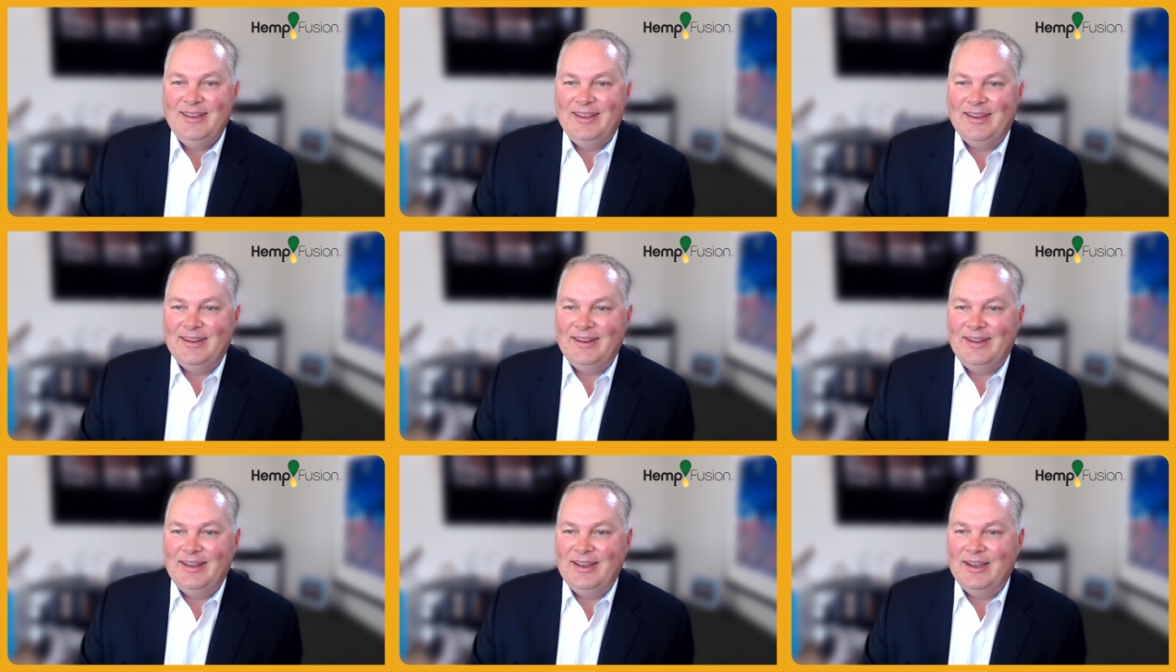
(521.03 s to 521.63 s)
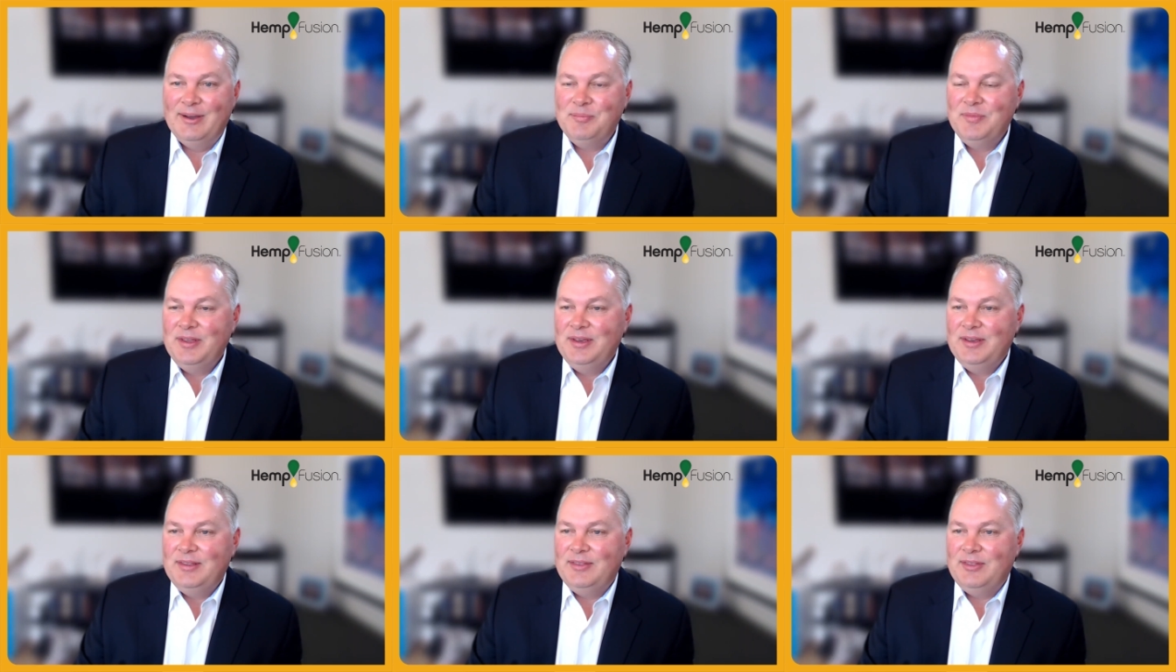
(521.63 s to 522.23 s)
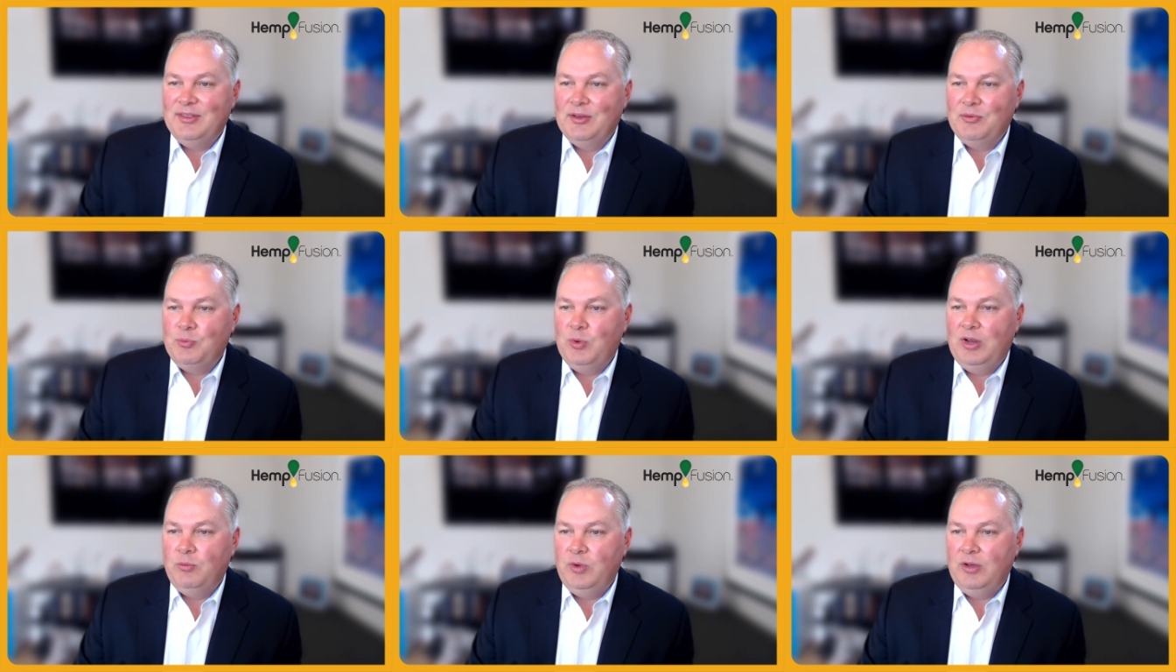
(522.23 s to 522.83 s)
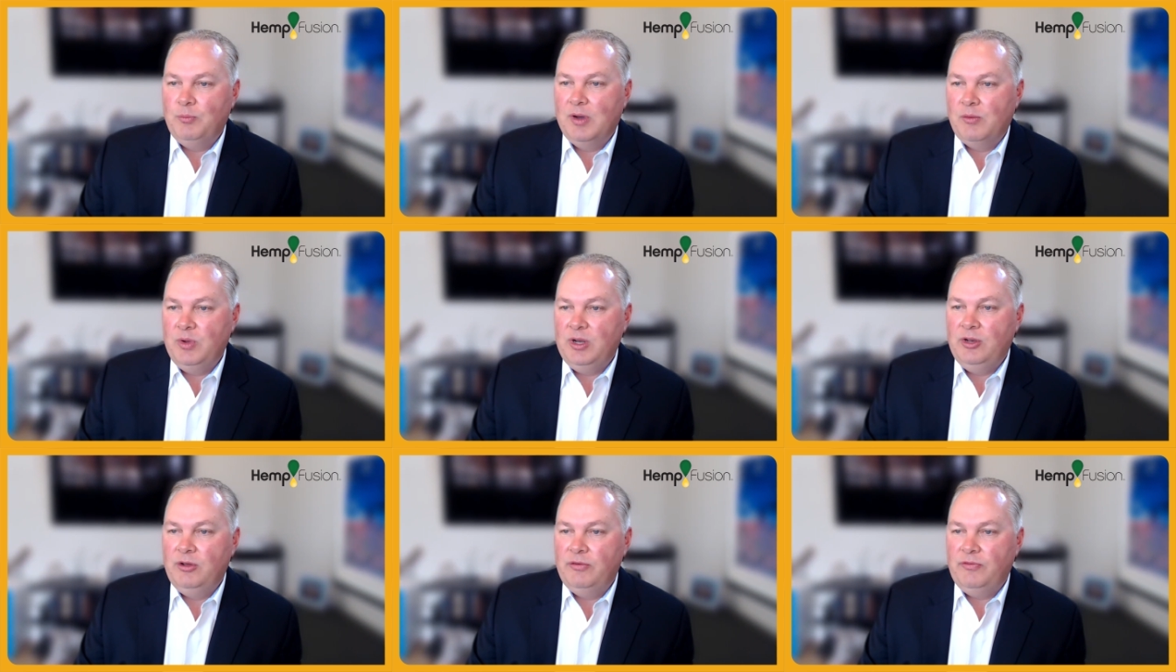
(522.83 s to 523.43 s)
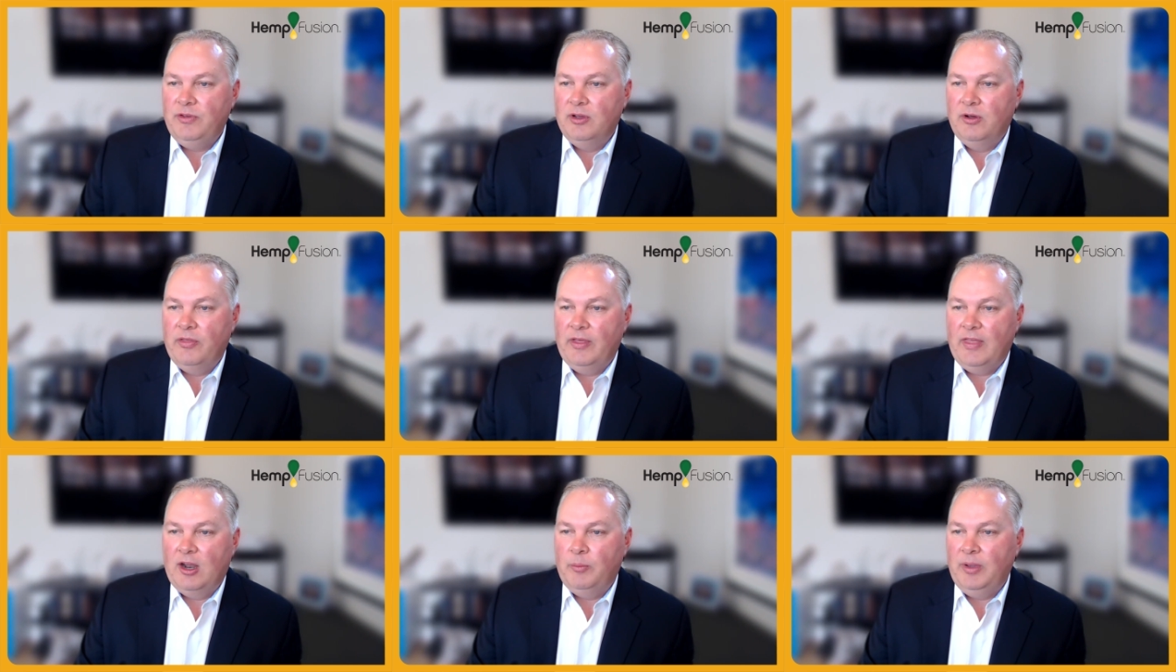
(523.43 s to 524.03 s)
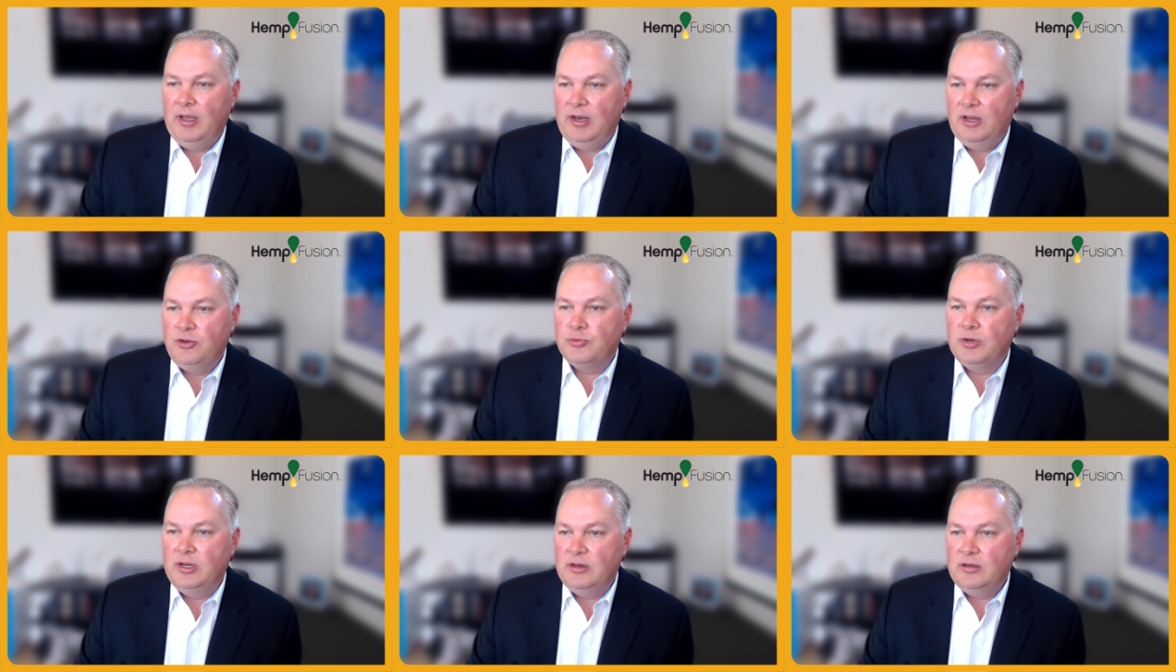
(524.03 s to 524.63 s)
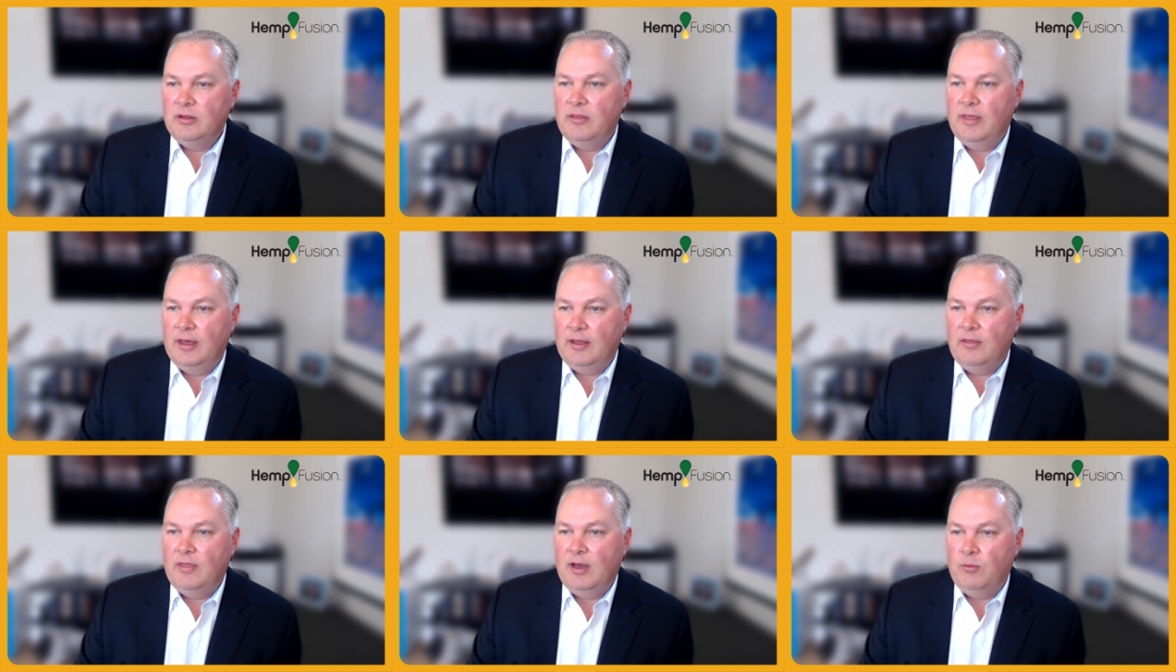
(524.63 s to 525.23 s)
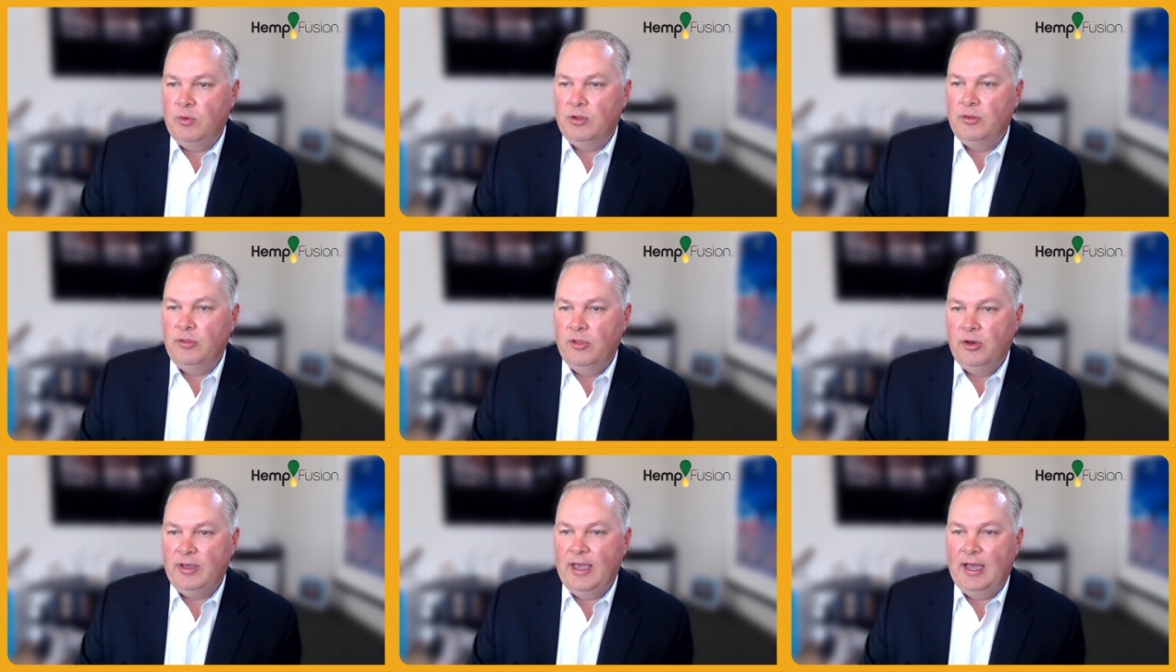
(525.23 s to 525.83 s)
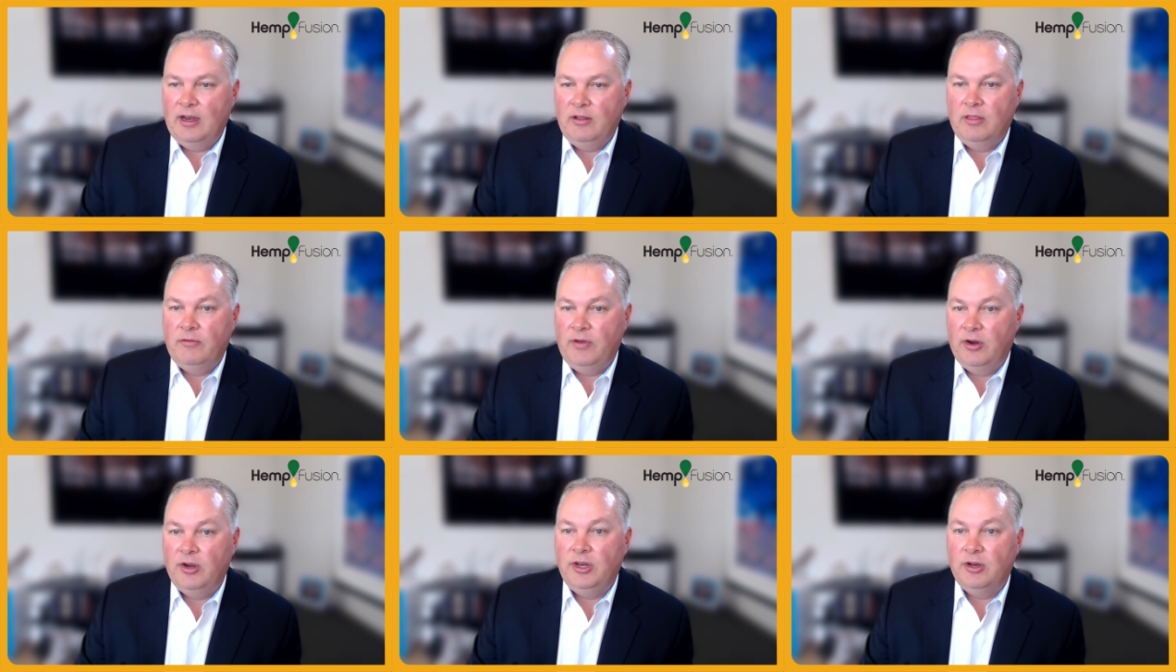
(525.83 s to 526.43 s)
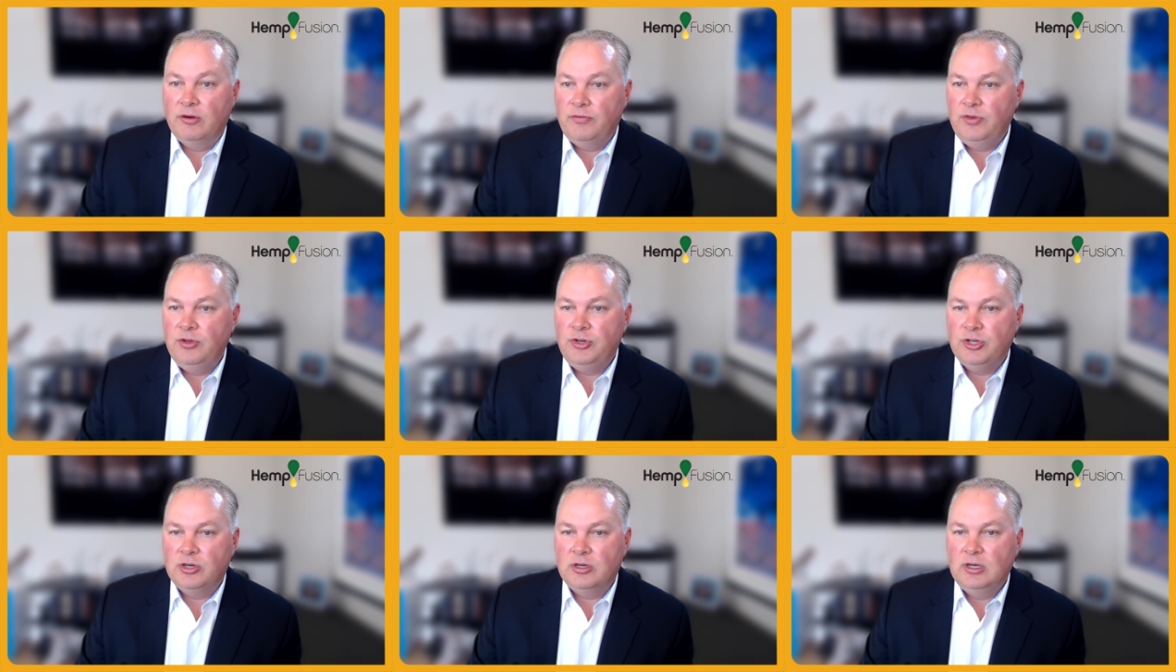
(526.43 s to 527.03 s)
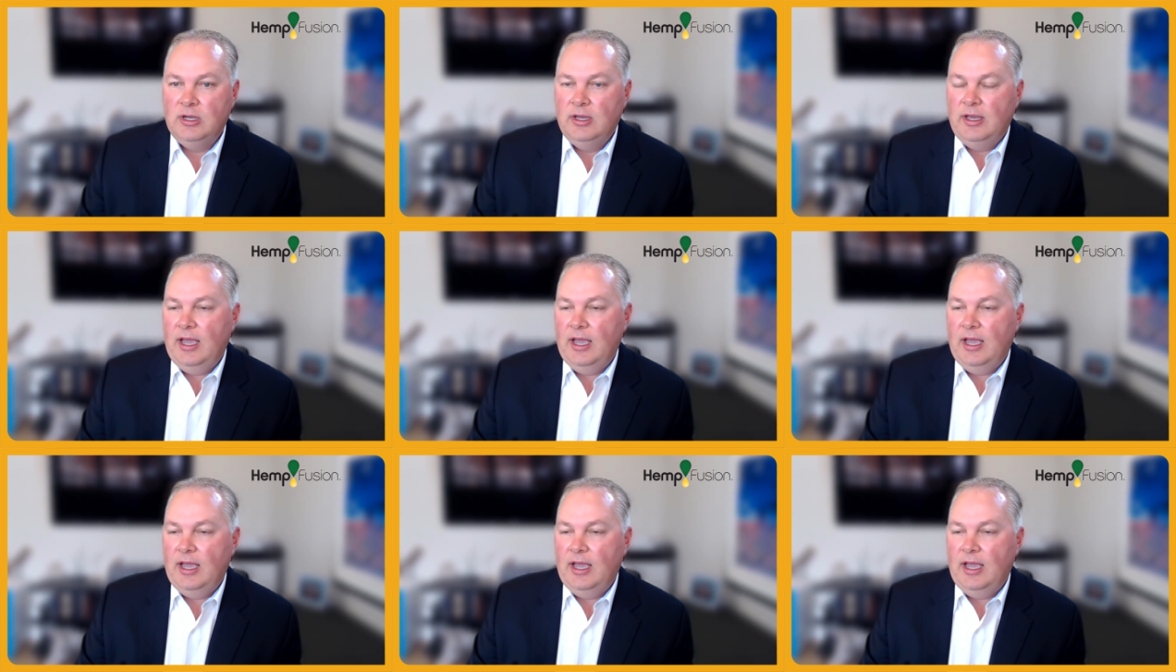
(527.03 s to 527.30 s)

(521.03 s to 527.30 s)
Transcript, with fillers: and um, that we, we, but we do feel that that'll be an entrant that that we'll look at in the very near future.